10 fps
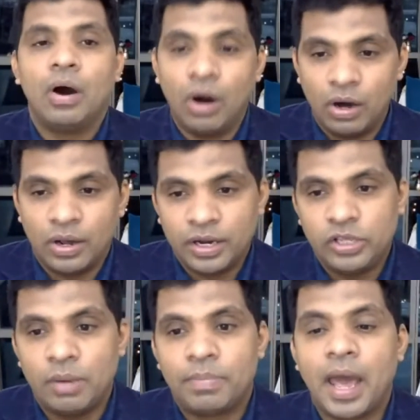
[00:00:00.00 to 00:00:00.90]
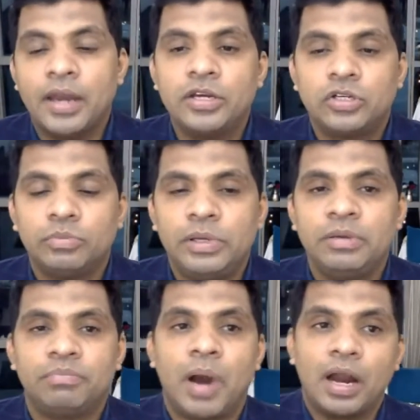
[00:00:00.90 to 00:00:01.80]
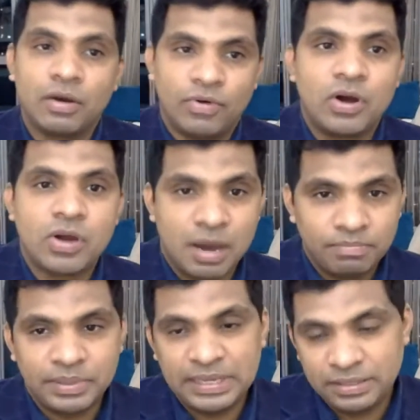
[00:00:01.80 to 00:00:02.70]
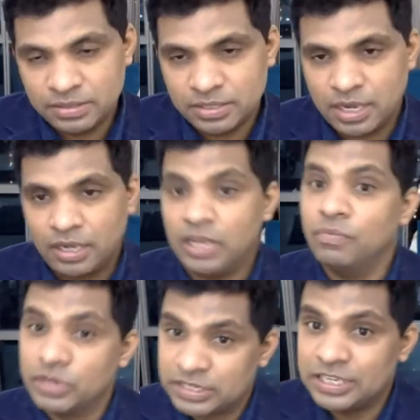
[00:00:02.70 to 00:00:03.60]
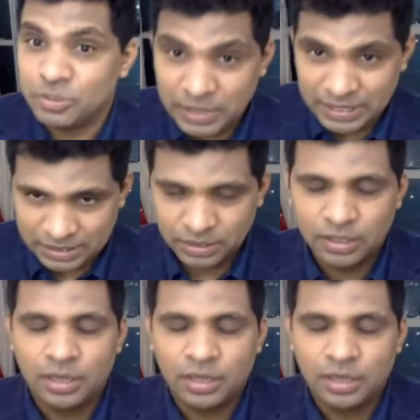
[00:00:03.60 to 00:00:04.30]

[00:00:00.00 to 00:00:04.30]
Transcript: or you're planning to be part of our company's investors meet.